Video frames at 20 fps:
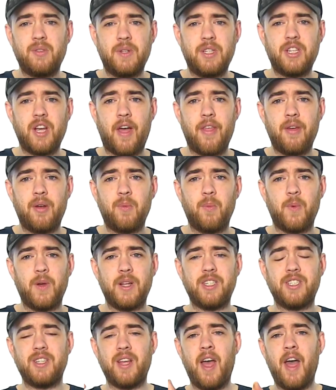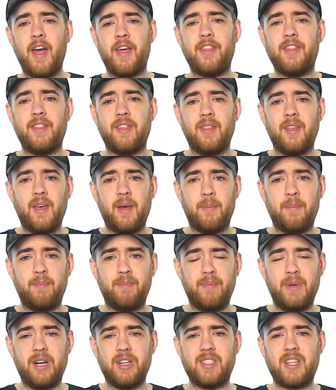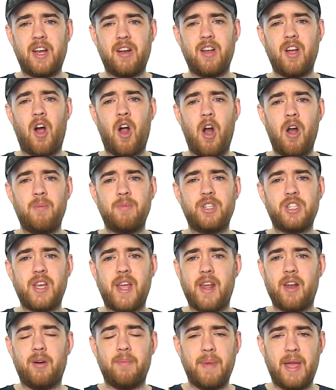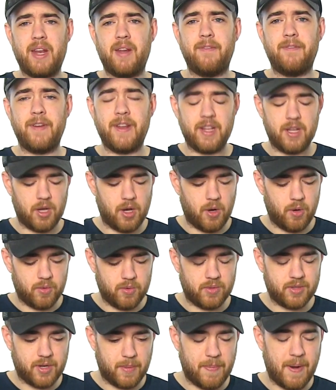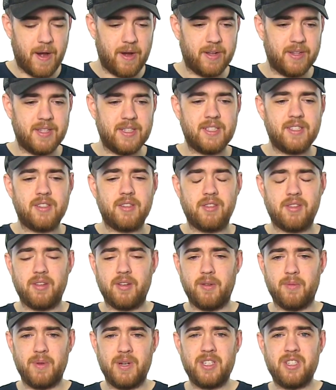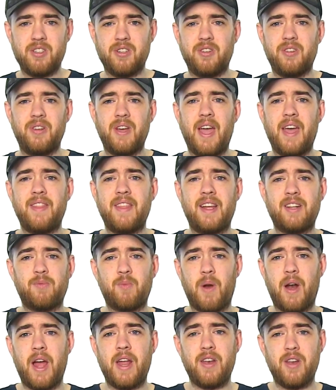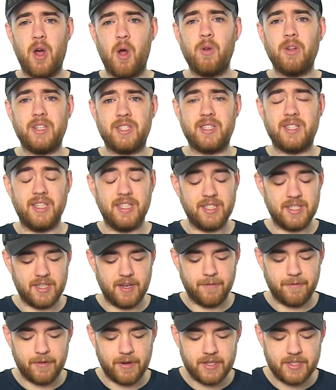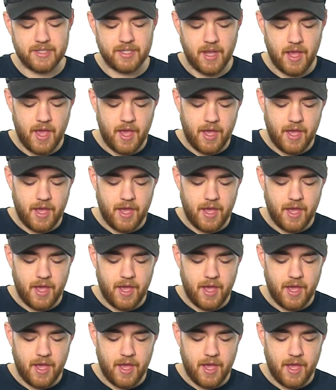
to each other, which Military Arms Channel made a video comparing this to the original, and that's where I noticed this difference.